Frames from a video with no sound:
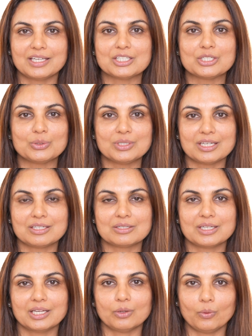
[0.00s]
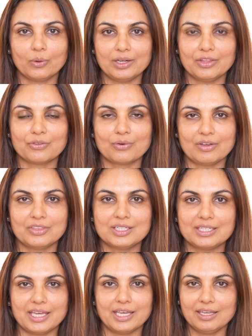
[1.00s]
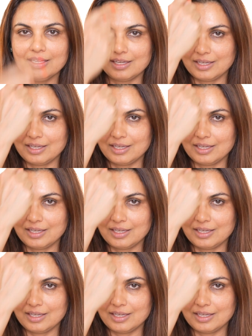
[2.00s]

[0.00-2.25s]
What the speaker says: do tend to get oily throughout the day